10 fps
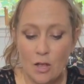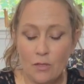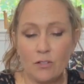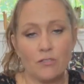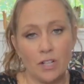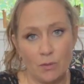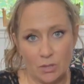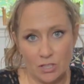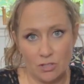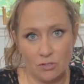the Green
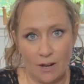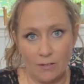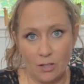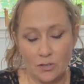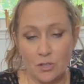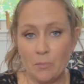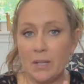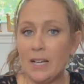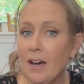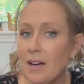Witch's Travel Altar
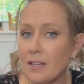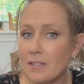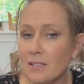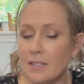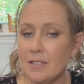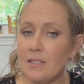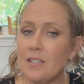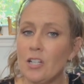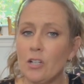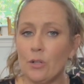because it
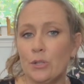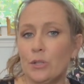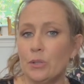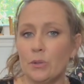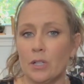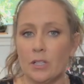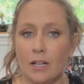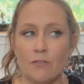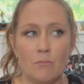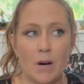doesn't include a lot
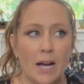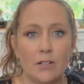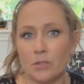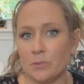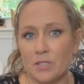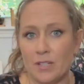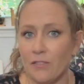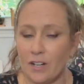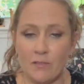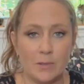of my normal stuff
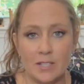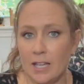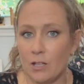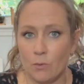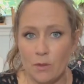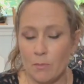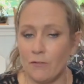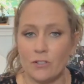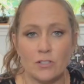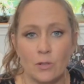that I've been taking with me
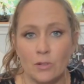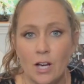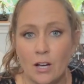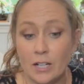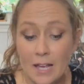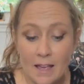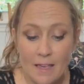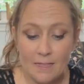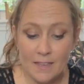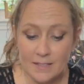for so long.
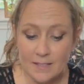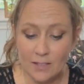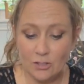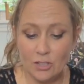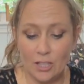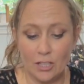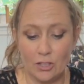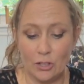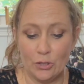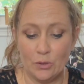This actually
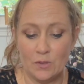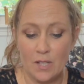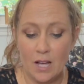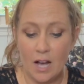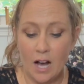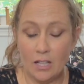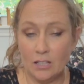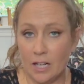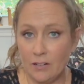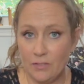includes a
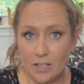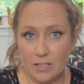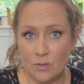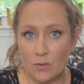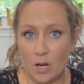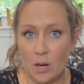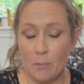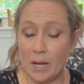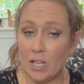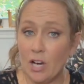lot of things from
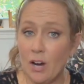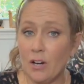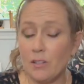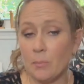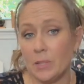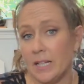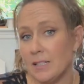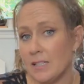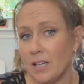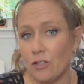my yard, the
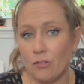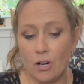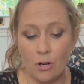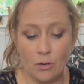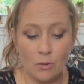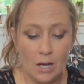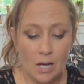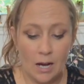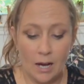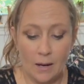plants I grow,
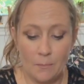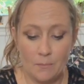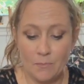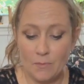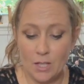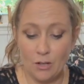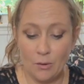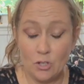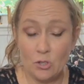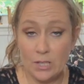
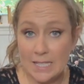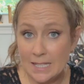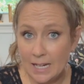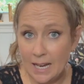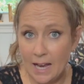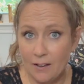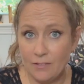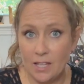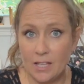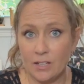the trees that I have
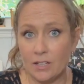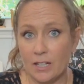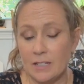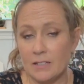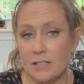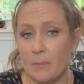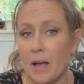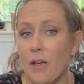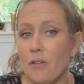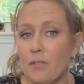here, and some
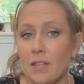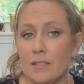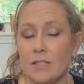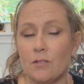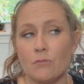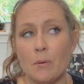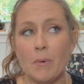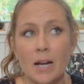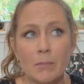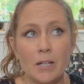other things that
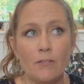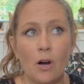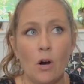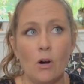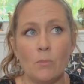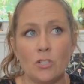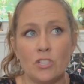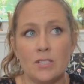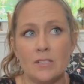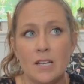remind me of home or
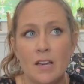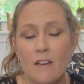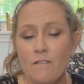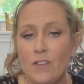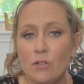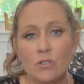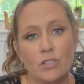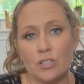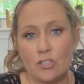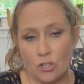just feel
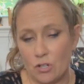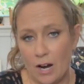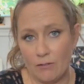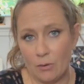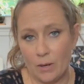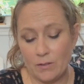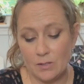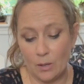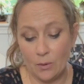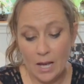good to travel with.
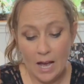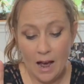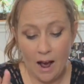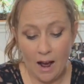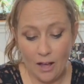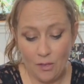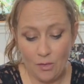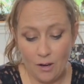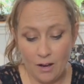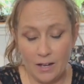So I
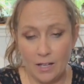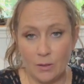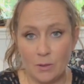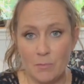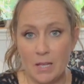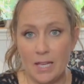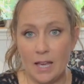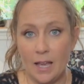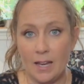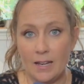thought it would be
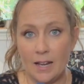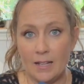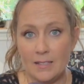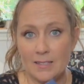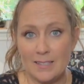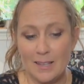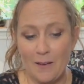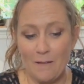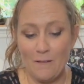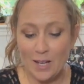a nice
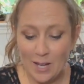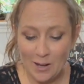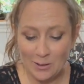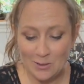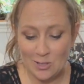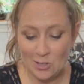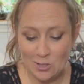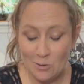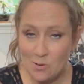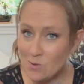video to
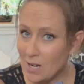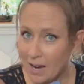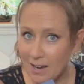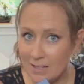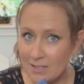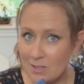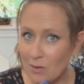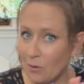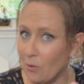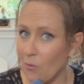show you guys
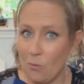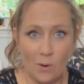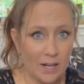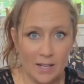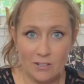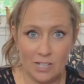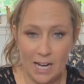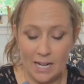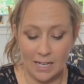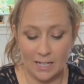what I
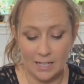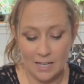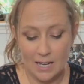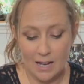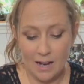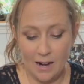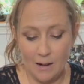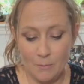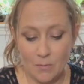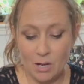created.
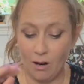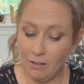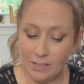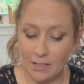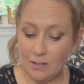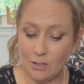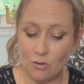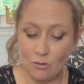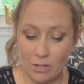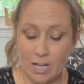I'm calling it the
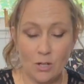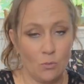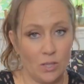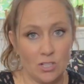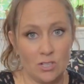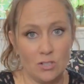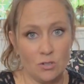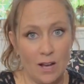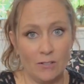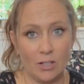Green Witch's
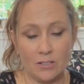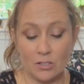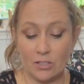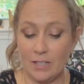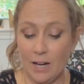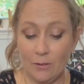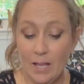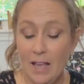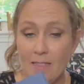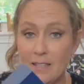Travel Altar. Now,
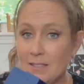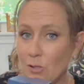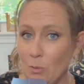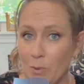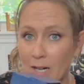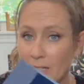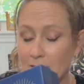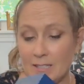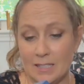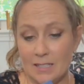this little
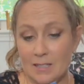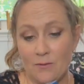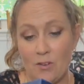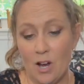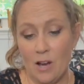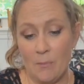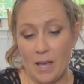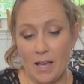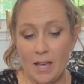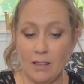box is from
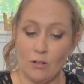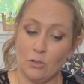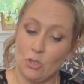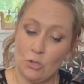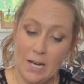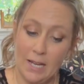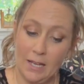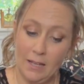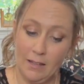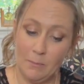a little
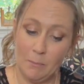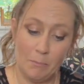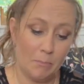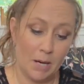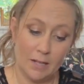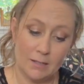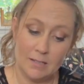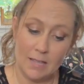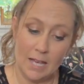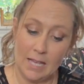trinket box
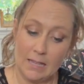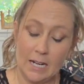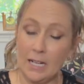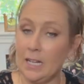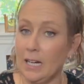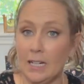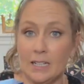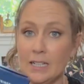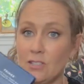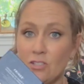thing that I got.
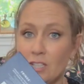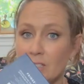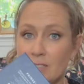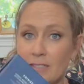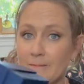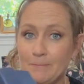It's just,